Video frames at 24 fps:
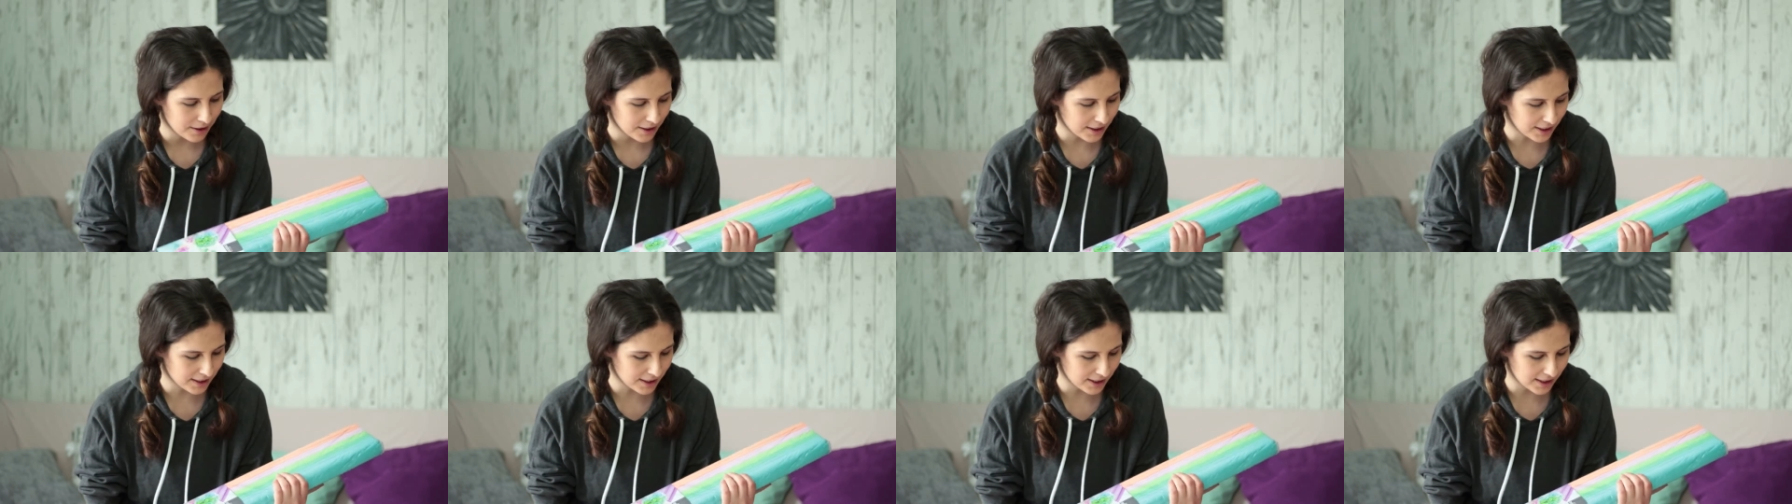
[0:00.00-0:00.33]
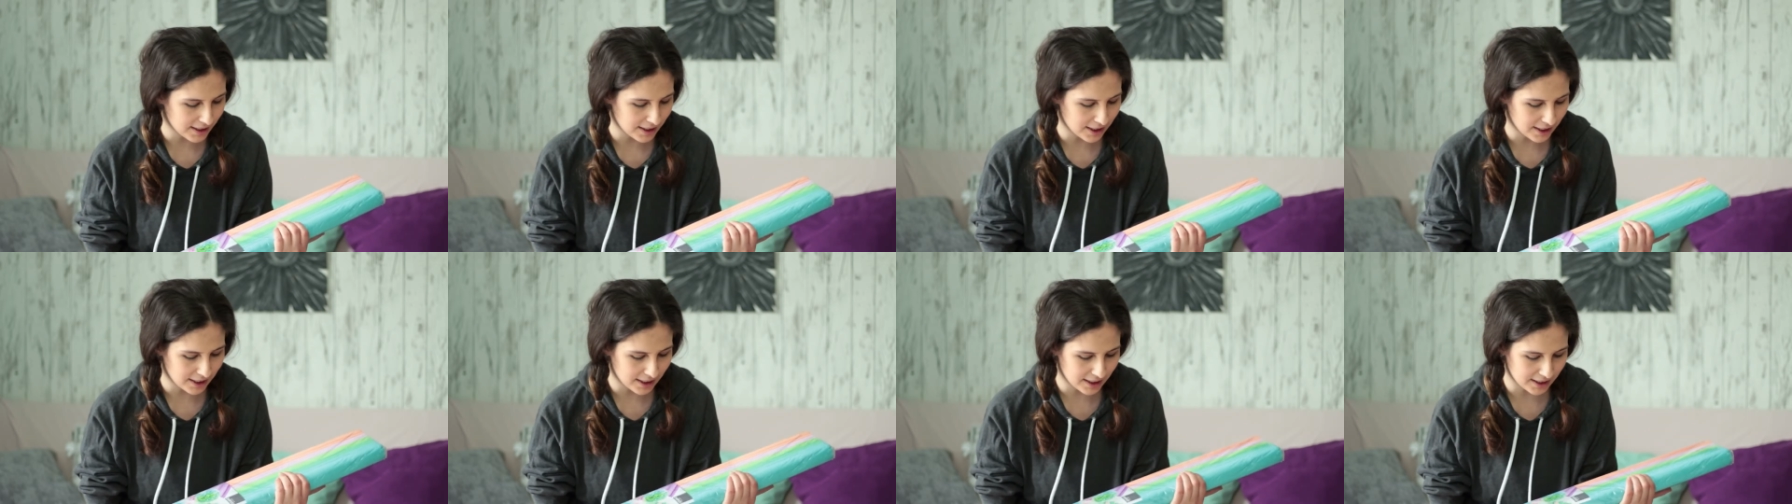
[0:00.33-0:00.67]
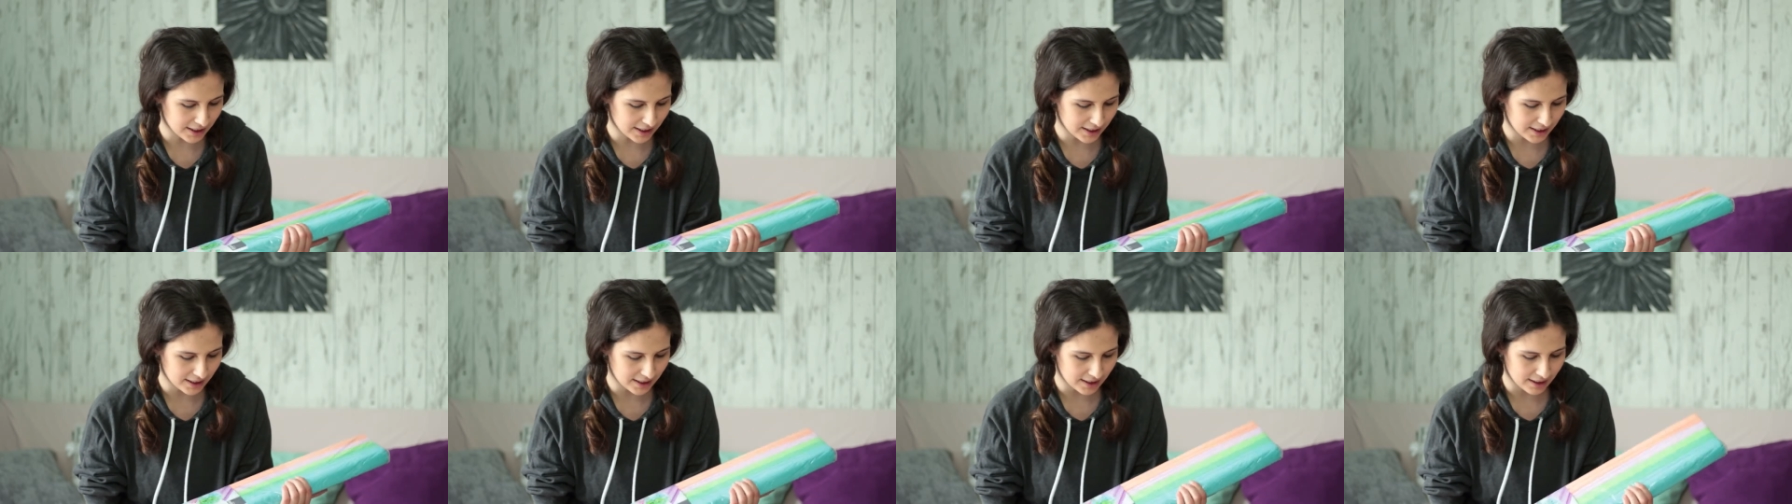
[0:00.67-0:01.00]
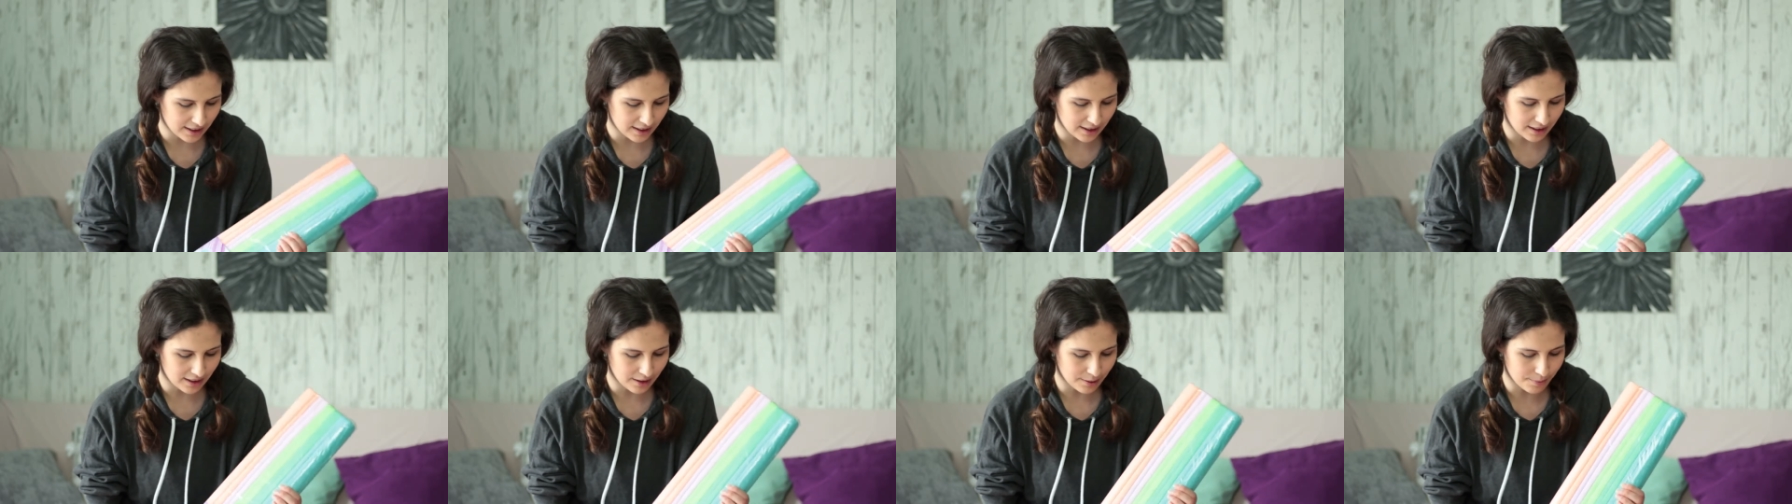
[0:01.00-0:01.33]
It's this,
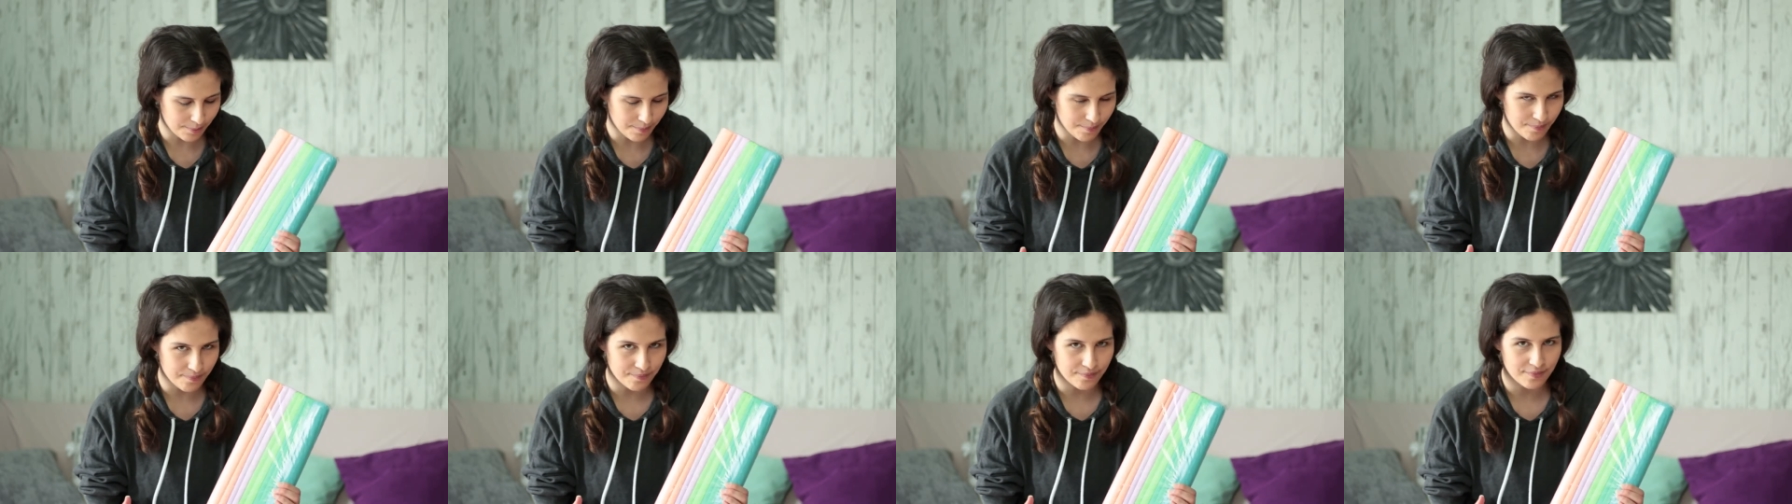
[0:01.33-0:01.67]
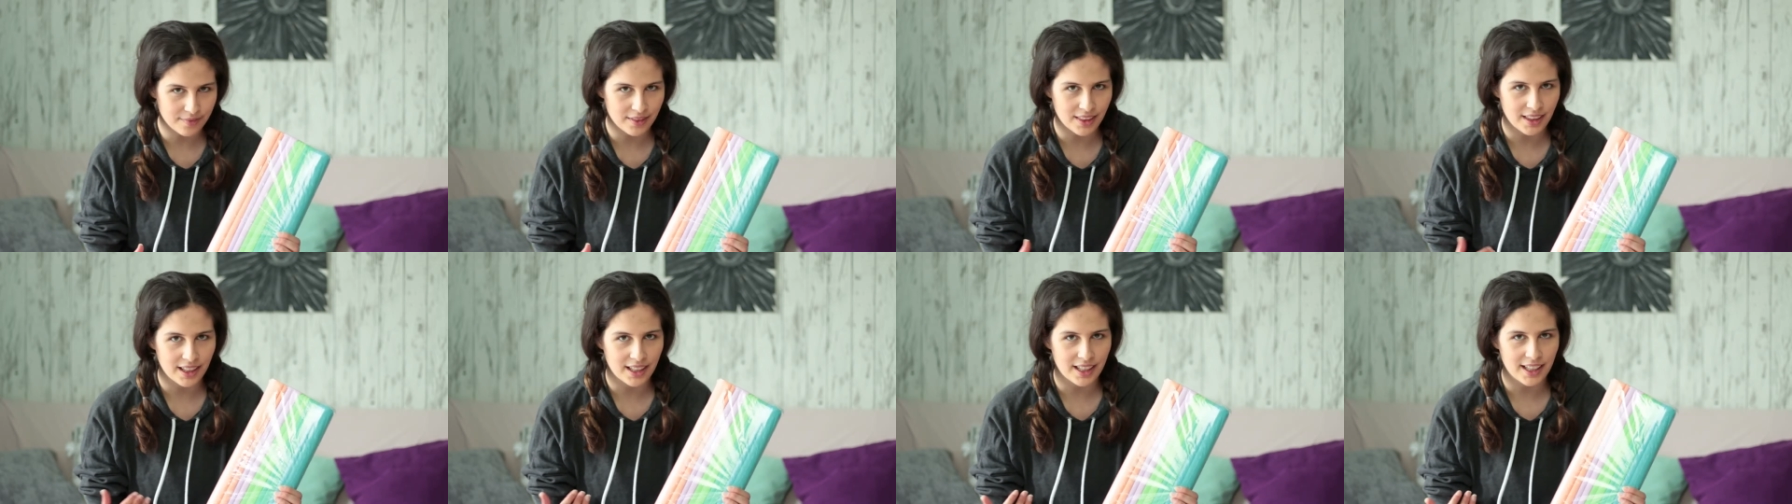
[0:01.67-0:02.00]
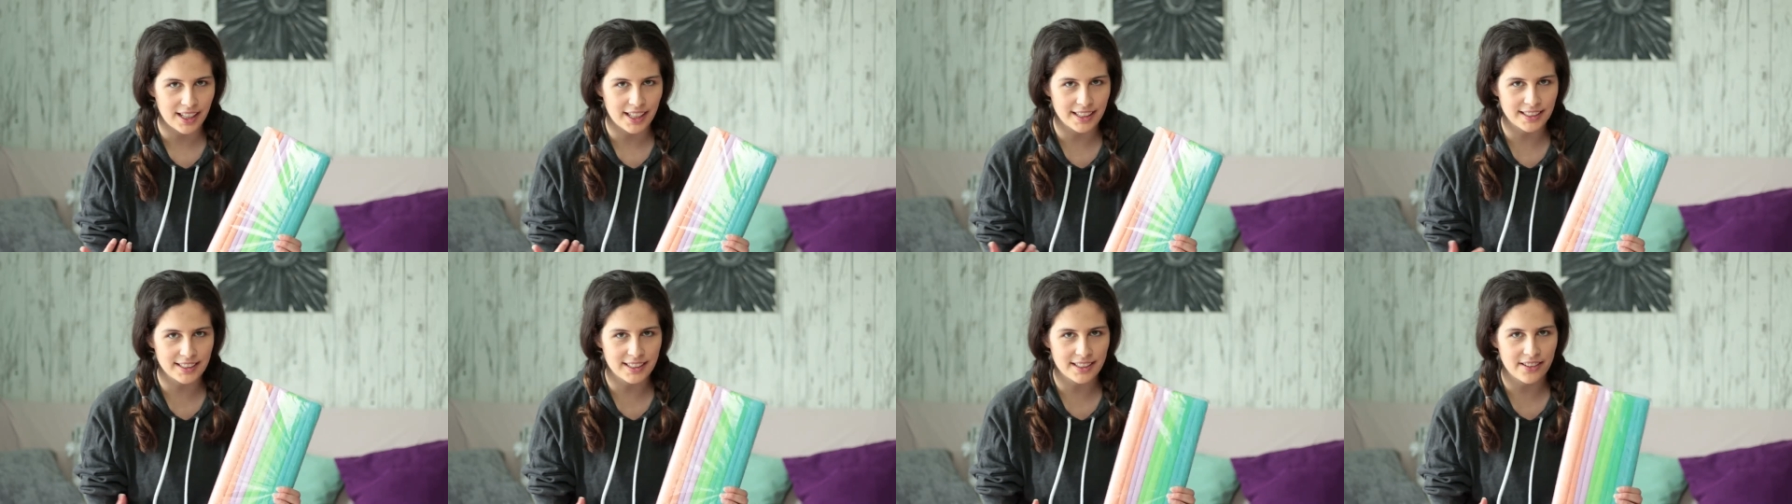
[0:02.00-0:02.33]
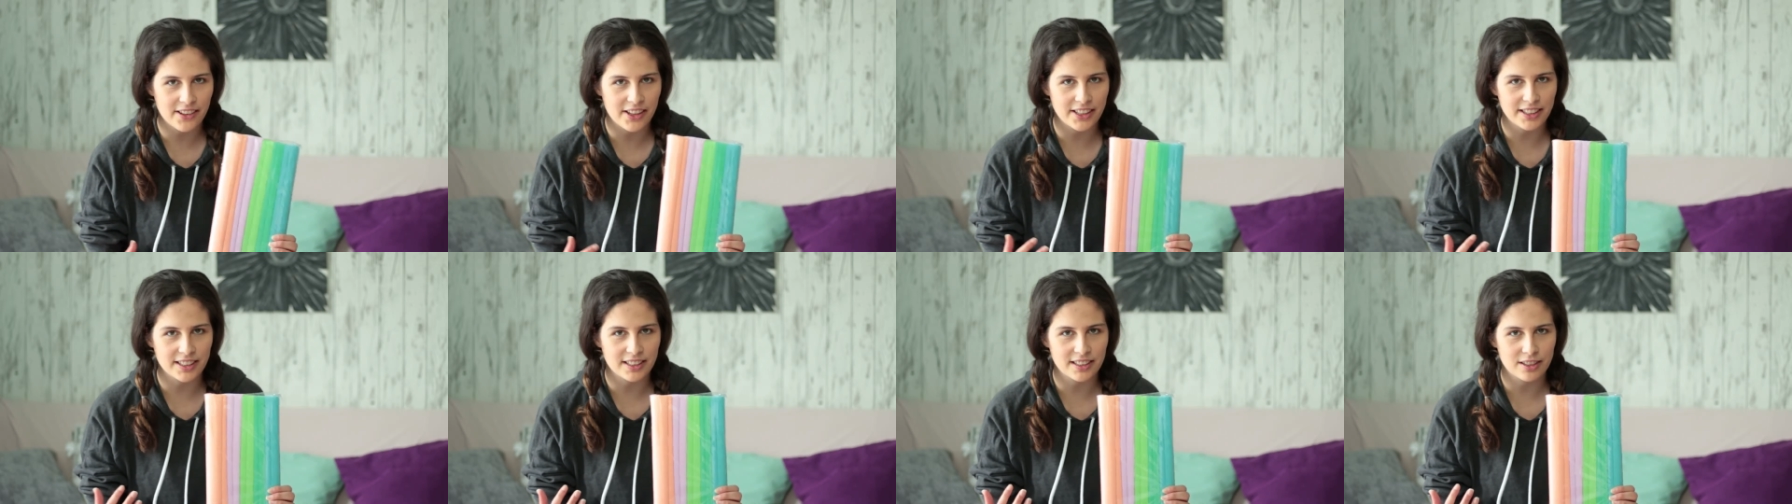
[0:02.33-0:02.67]
um, it's
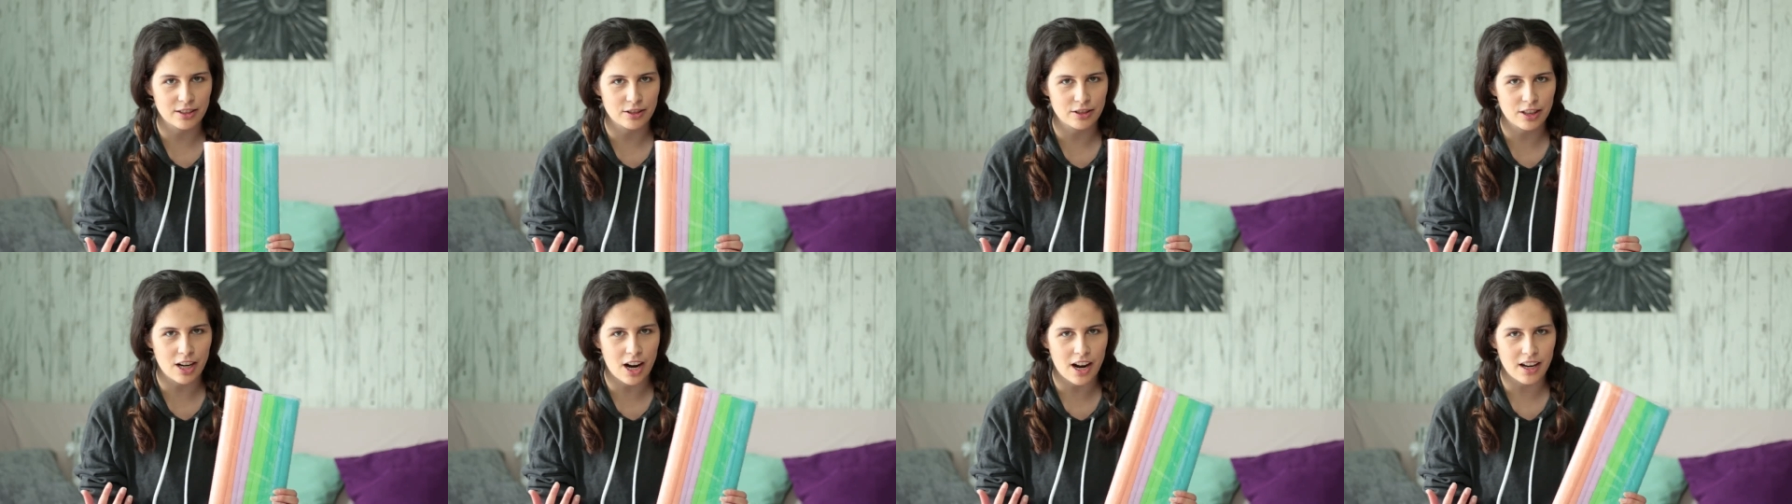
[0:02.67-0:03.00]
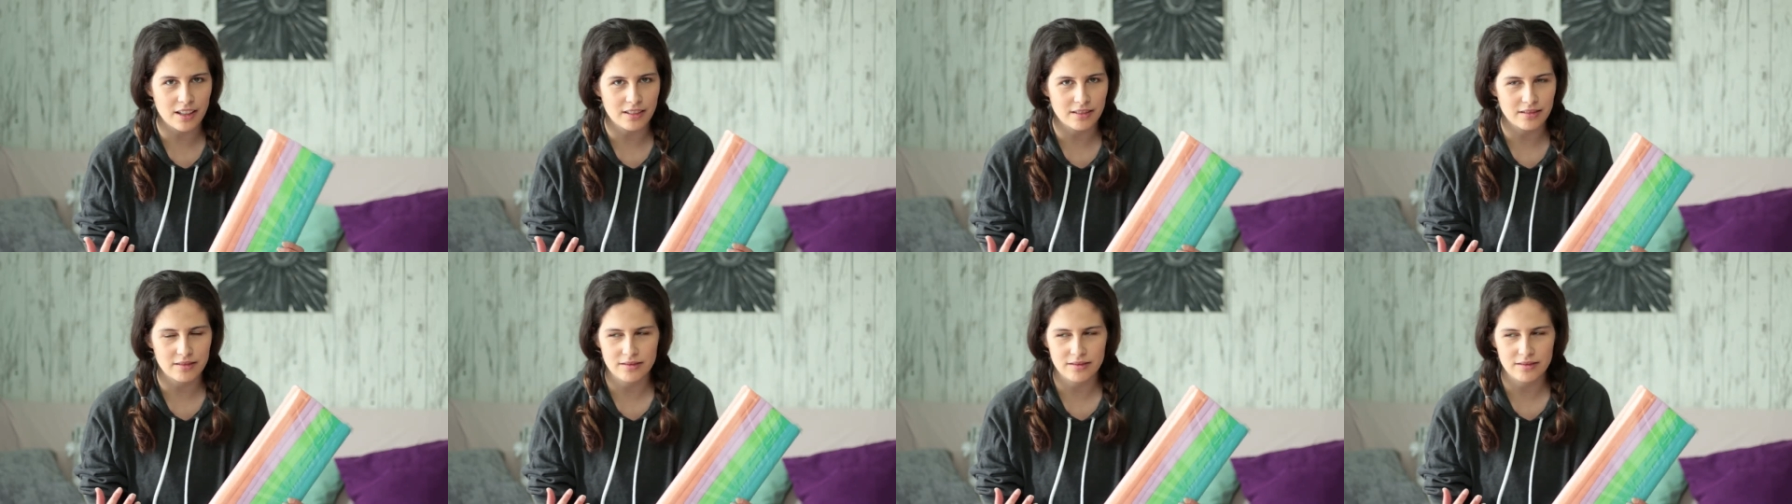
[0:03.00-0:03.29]
this crop,